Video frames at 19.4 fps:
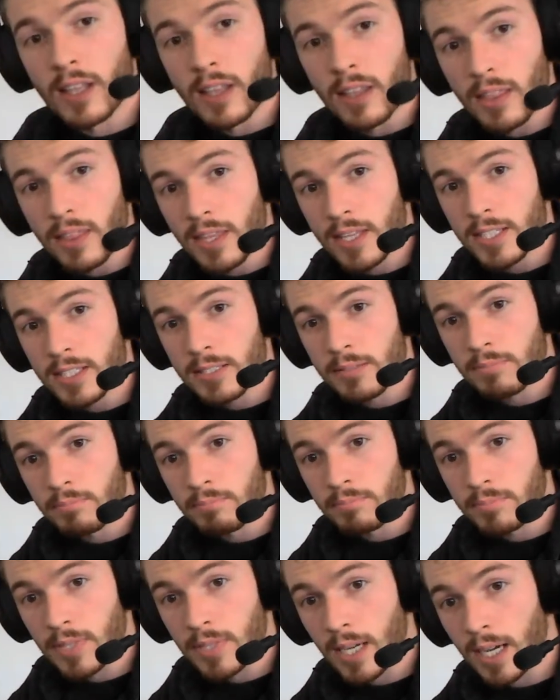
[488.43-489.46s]
this
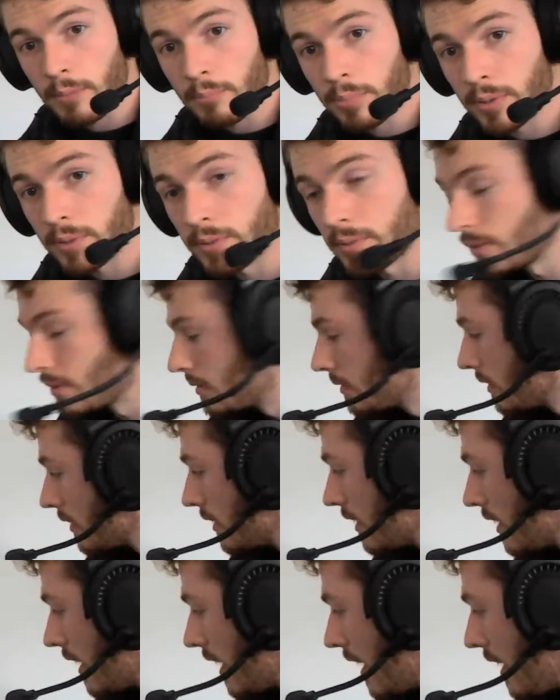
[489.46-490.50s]
cup
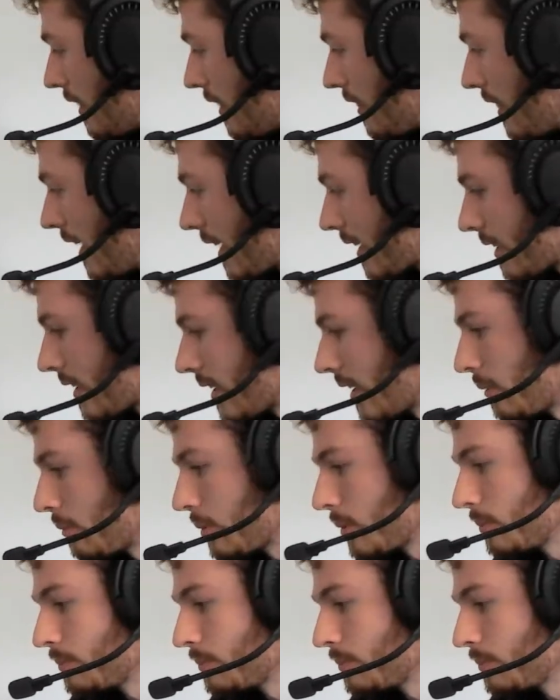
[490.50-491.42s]
and that cup.